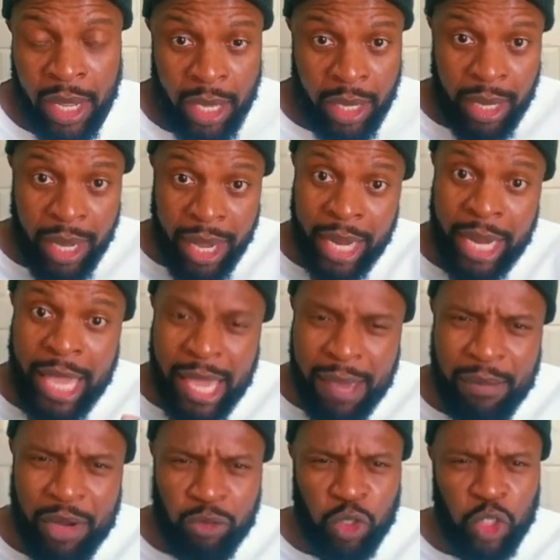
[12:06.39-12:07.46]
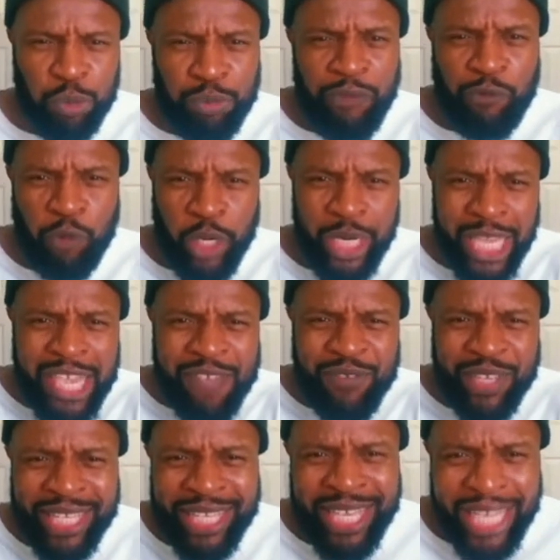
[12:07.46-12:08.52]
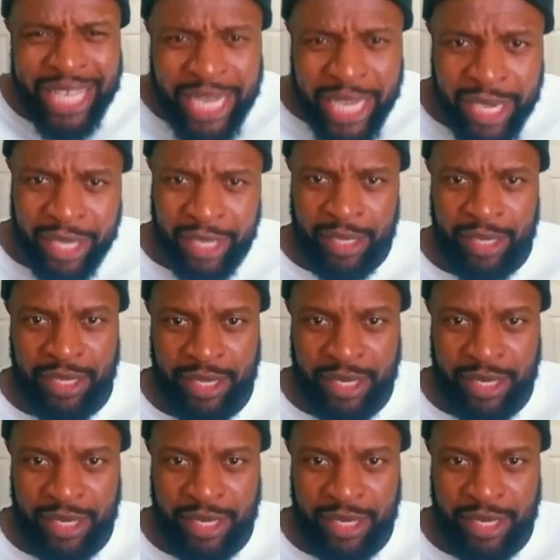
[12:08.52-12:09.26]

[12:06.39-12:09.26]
A lot of immigrants, before they even get here,